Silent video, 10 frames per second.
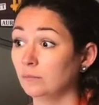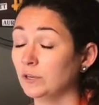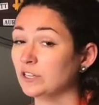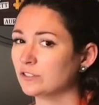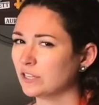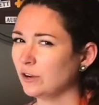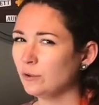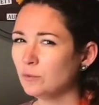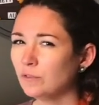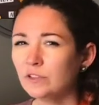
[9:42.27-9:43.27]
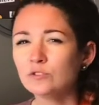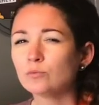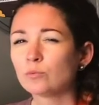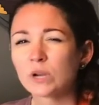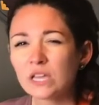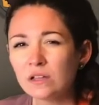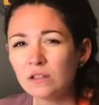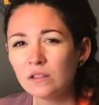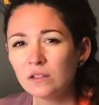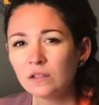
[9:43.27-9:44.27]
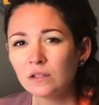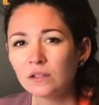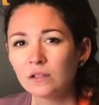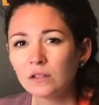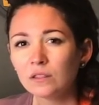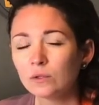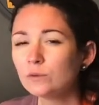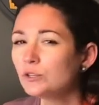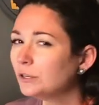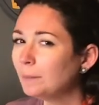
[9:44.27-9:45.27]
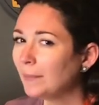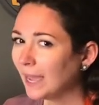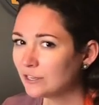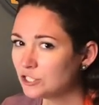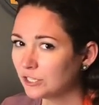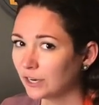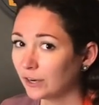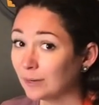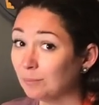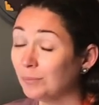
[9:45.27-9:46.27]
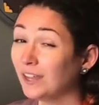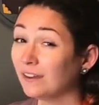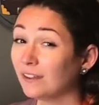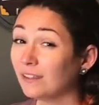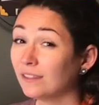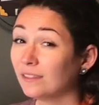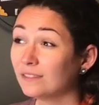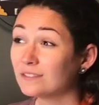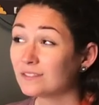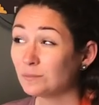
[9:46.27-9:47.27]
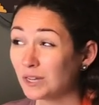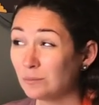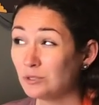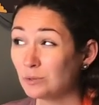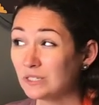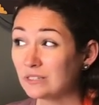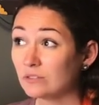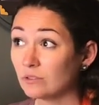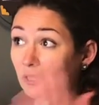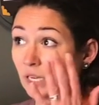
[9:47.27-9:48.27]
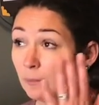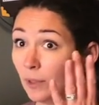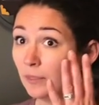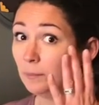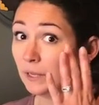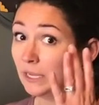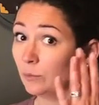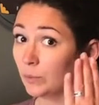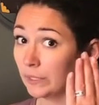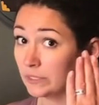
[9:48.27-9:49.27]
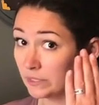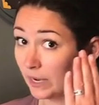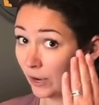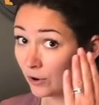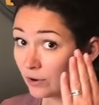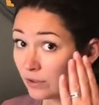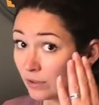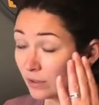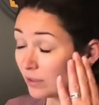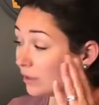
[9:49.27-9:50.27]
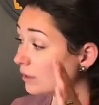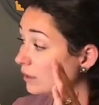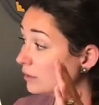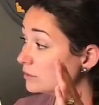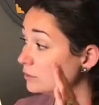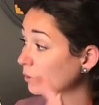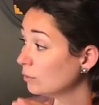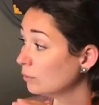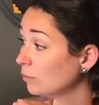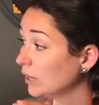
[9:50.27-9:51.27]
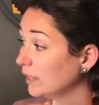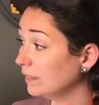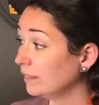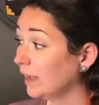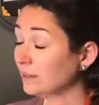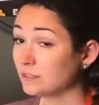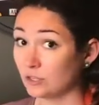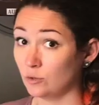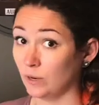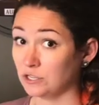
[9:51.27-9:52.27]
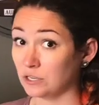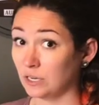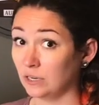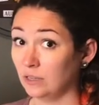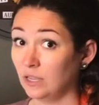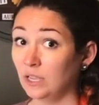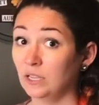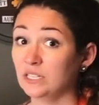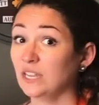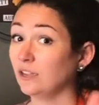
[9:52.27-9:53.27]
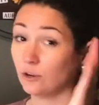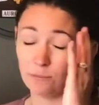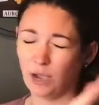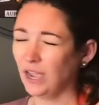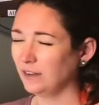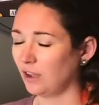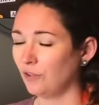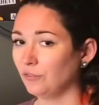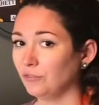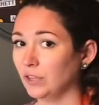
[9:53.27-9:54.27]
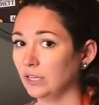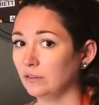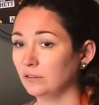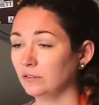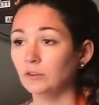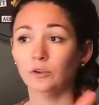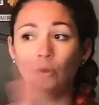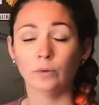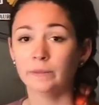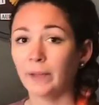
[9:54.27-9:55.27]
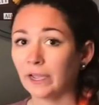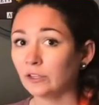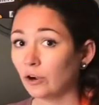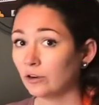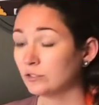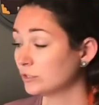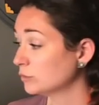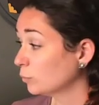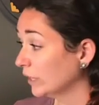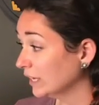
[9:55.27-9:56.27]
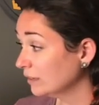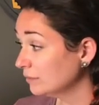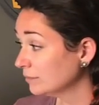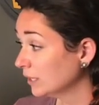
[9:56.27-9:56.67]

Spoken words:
But are scary movies real? Those are imaginary, but sometimes you can still think about them and get really scared. So in that situation, to get your mind off of it, you can go in the backyard and swing.